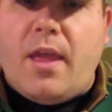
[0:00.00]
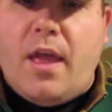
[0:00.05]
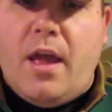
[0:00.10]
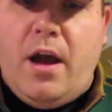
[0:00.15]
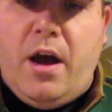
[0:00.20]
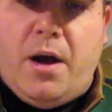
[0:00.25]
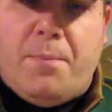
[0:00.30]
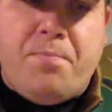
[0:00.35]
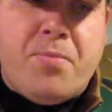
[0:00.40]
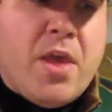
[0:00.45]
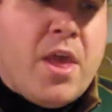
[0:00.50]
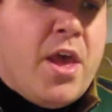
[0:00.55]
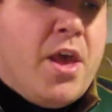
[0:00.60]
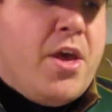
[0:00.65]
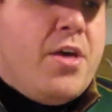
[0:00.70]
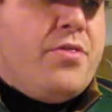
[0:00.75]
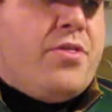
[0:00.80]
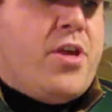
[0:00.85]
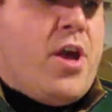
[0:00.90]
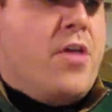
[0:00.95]

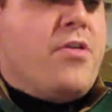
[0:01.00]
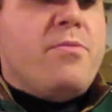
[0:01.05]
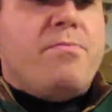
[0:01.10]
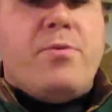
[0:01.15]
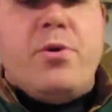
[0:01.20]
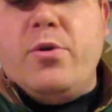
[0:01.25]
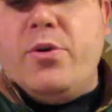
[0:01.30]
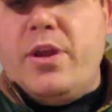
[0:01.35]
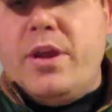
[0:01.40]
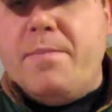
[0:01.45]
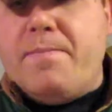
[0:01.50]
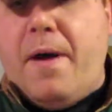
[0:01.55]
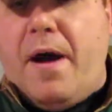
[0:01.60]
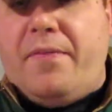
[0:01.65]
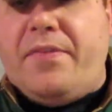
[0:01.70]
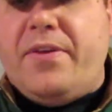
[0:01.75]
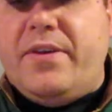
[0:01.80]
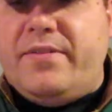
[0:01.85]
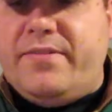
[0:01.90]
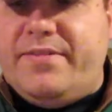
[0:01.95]
The other beauty
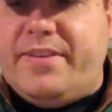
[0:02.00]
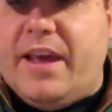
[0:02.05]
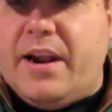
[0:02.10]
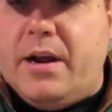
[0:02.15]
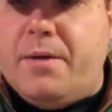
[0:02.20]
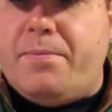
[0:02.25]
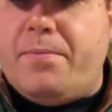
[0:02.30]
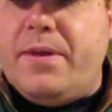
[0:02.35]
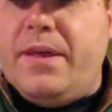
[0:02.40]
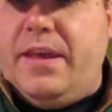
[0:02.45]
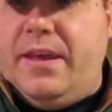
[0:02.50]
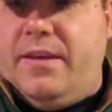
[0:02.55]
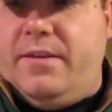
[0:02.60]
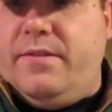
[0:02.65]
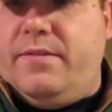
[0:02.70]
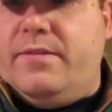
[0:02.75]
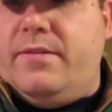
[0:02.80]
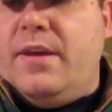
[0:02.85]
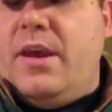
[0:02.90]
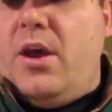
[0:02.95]
about this setup
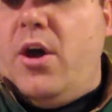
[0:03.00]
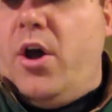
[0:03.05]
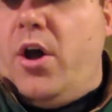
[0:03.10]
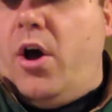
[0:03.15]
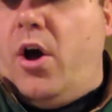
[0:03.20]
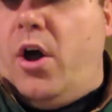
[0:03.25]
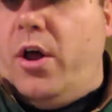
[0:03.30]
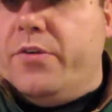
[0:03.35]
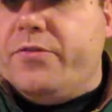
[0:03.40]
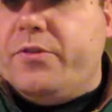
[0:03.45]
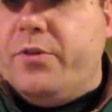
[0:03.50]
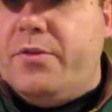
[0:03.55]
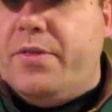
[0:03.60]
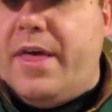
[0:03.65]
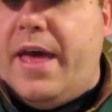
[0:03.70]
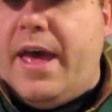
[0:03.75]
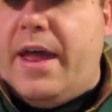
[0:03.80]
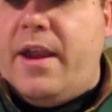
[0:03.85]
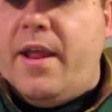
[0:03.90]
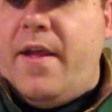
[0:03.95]
is also
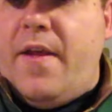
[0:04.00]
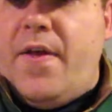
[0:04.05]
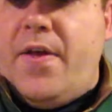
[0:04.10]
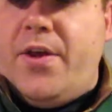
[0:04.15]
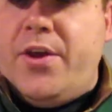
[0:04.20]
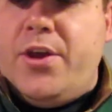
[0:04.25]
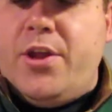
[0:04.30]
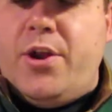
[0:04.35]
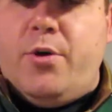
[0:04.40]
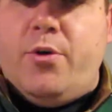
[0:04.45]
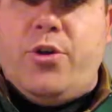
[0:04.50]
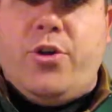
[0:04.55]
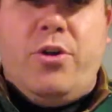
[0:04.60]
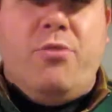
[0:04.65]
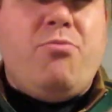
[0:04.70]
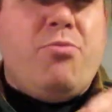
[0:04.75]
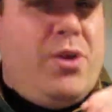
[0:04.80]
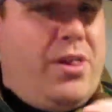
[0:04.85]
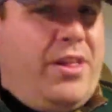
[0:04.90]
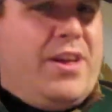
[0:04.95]
that
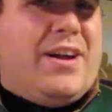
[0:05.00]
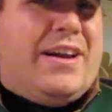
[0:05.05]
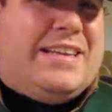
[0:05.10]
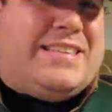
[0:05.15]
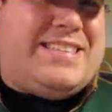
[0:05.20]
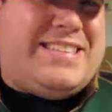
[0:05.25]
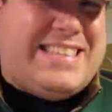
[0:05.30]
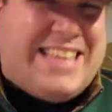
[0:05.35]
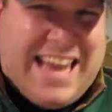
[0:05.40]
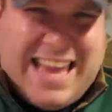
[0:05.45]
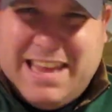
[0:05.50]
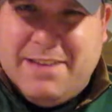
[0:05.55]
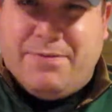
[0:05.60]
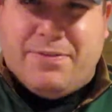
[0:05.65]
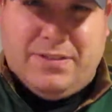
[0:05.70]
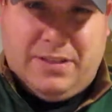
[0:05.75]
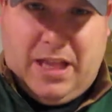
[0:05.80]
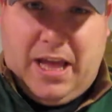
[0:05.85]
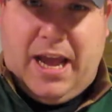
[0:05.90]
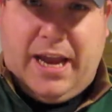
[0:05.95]
you're really going to
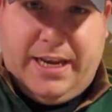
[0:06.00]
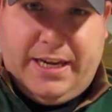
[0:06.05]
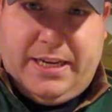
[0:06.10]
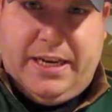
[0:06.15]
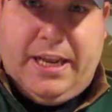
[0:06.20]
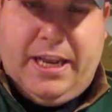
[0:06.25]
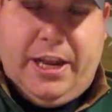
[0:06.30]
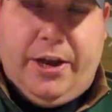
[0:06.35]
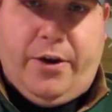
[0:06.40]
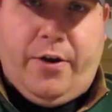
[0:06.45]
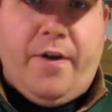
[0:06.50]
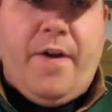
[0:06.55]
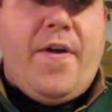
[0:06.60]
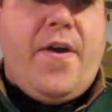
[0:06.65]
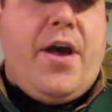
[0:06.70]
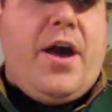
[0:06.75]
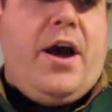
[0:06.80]
save line here.